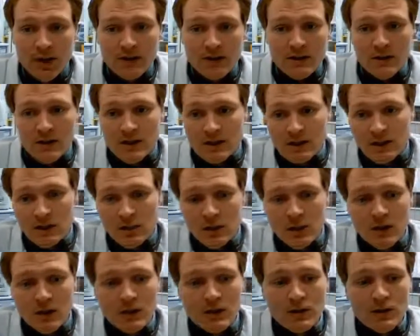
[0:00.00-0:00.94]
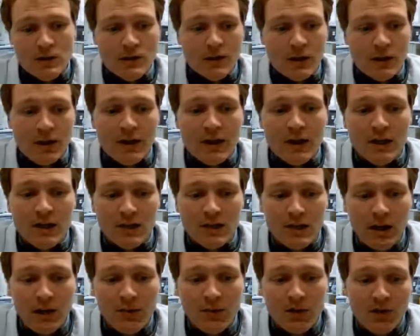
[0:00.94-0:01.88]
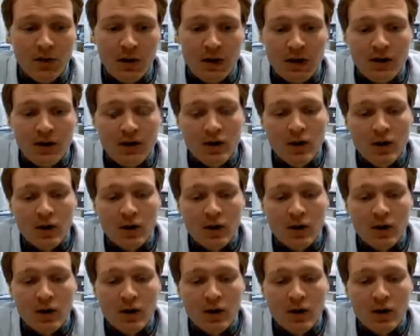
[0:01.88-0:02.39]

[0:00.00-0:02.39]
assays that we use, and then in Chapter 8